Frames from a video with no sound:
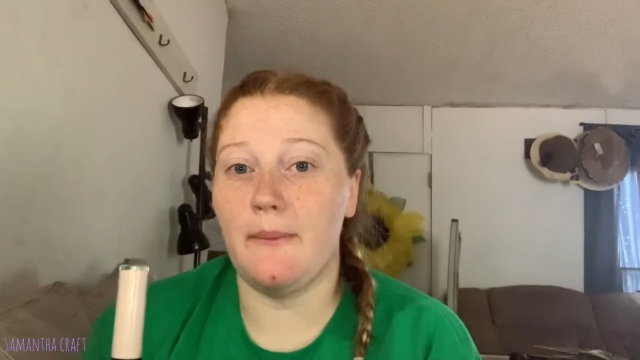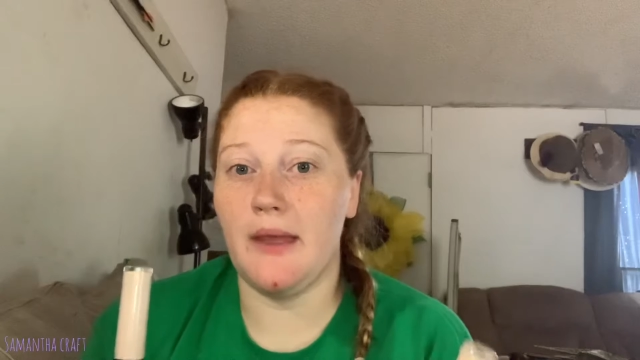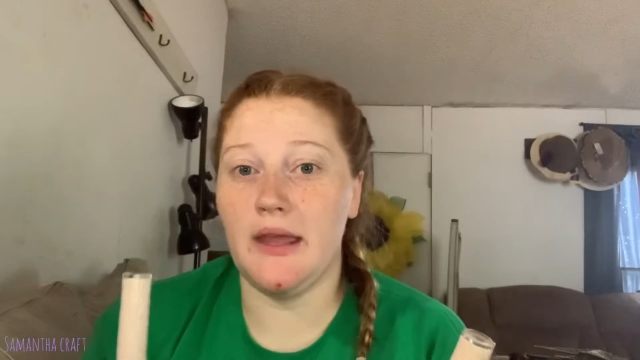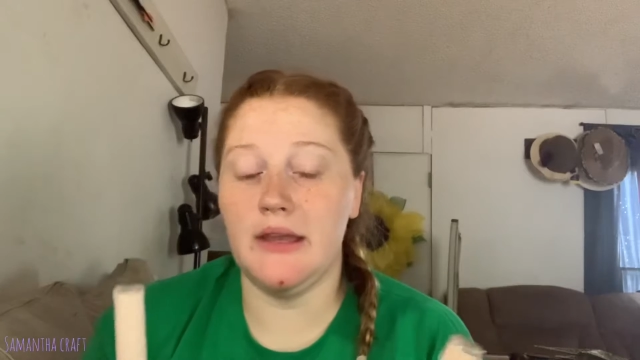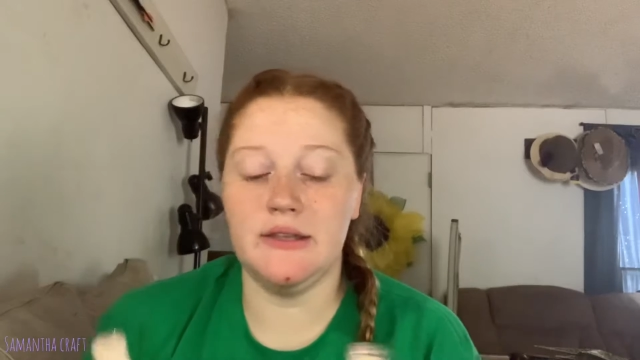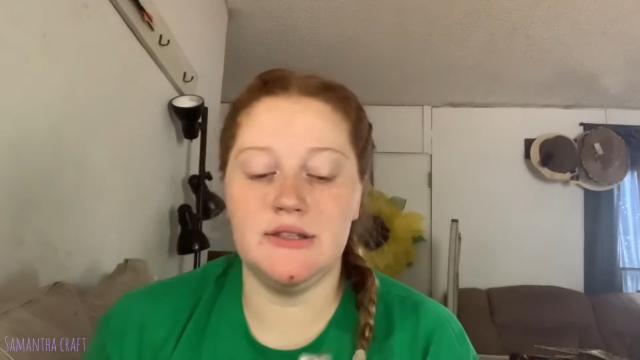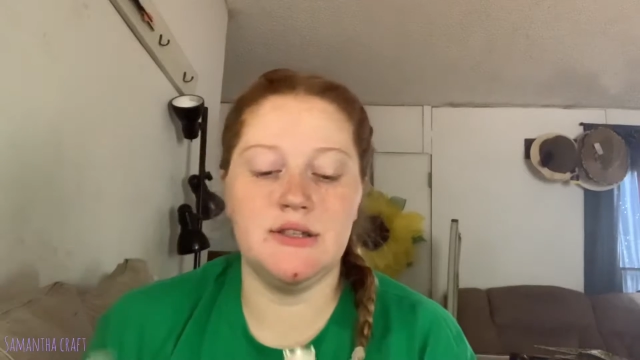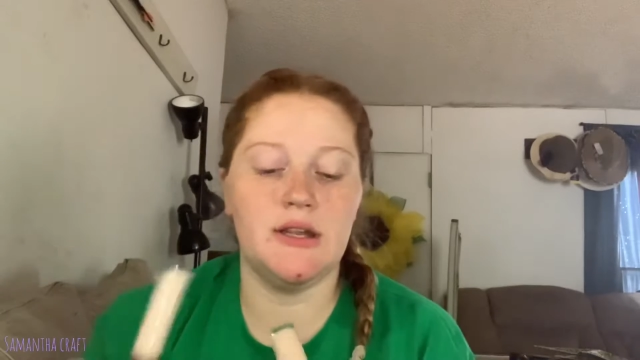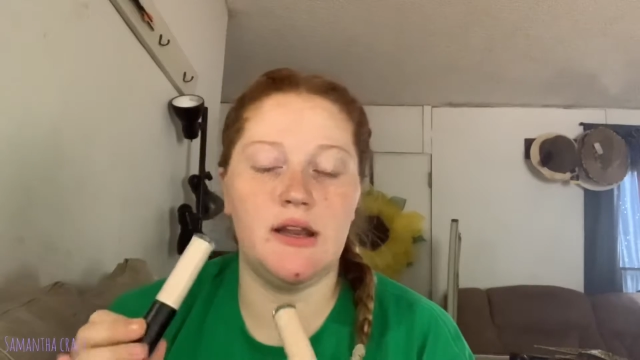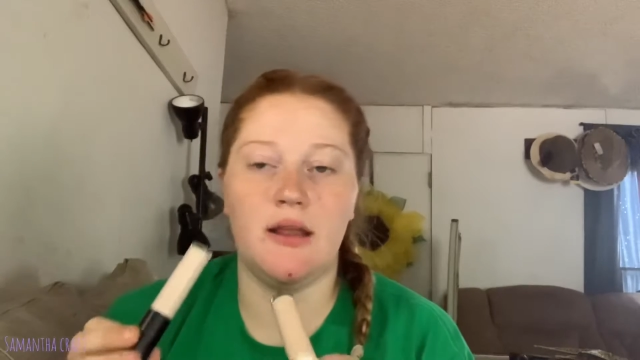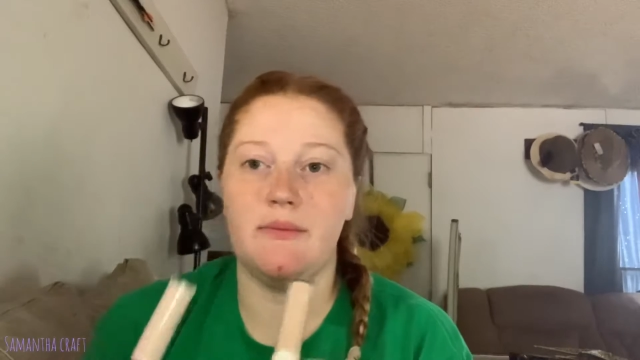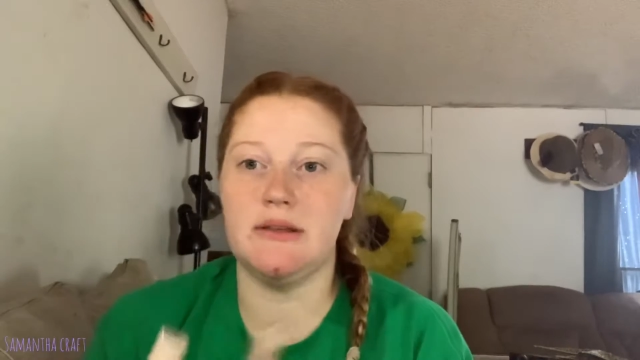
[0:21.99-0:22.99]
Beige
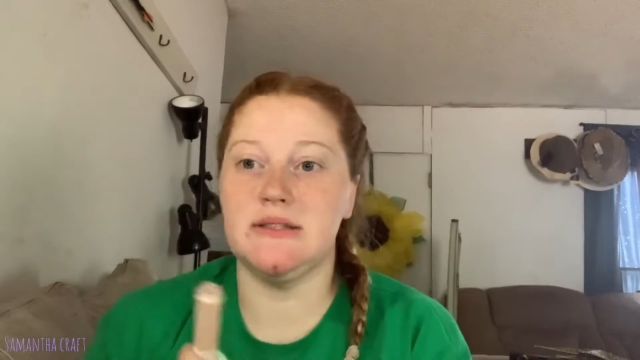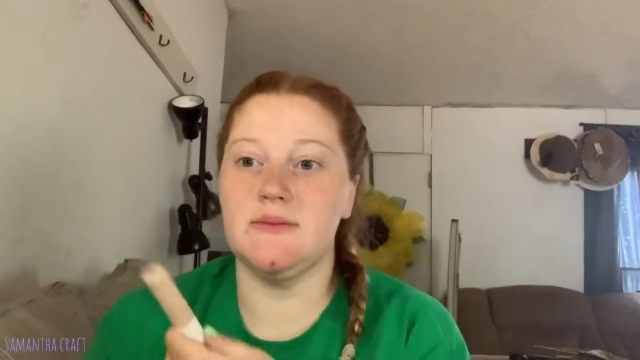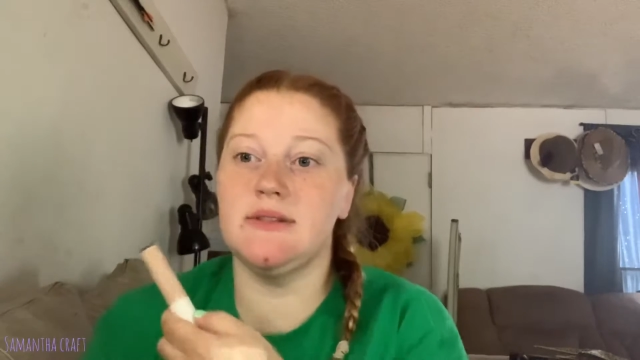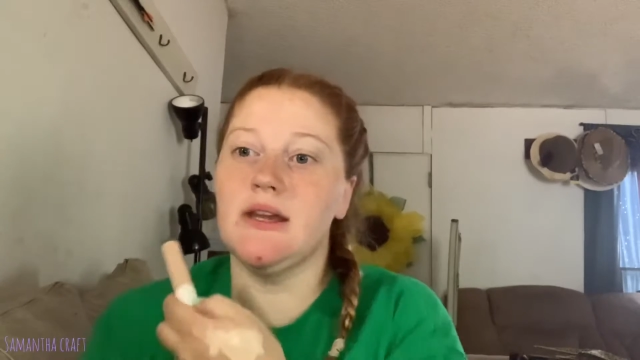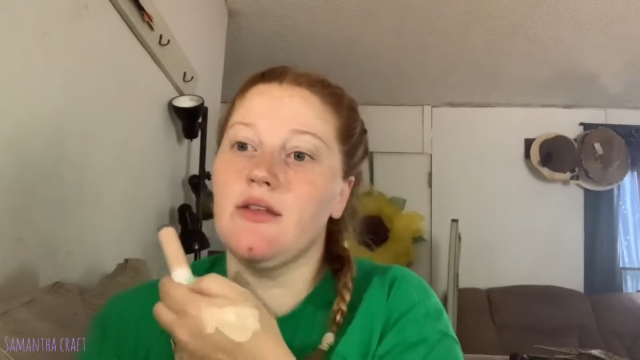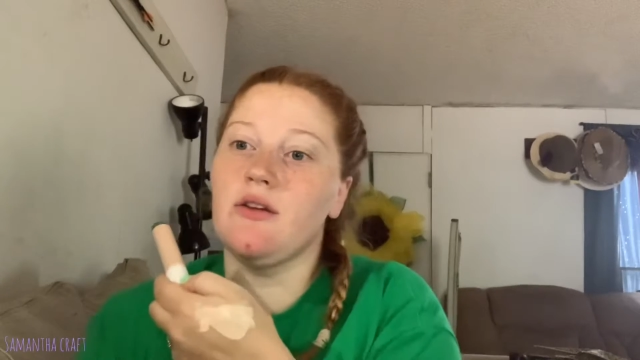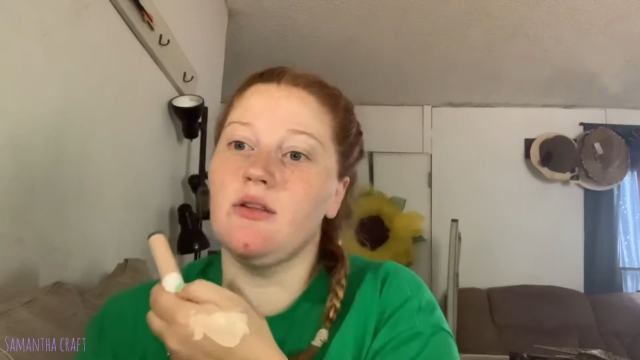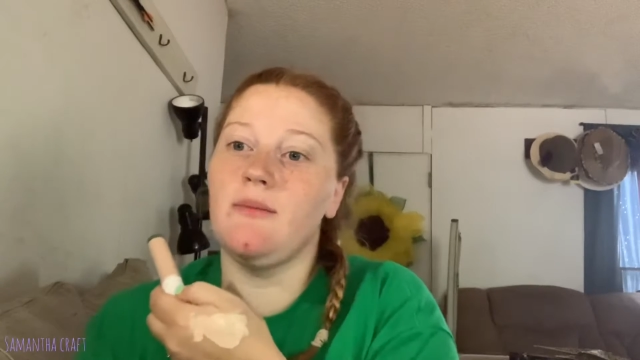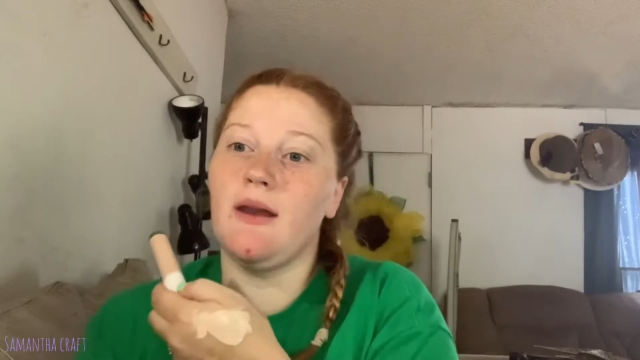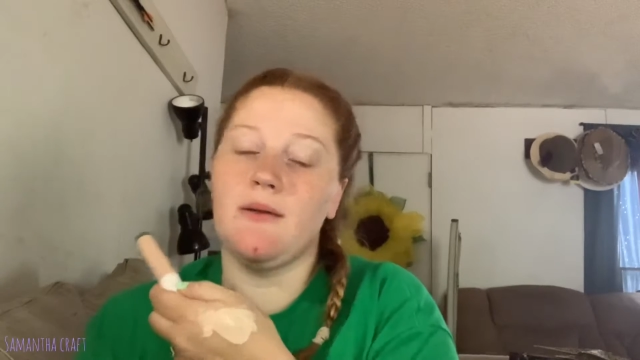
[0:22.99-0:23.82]
and I mixed them together on the back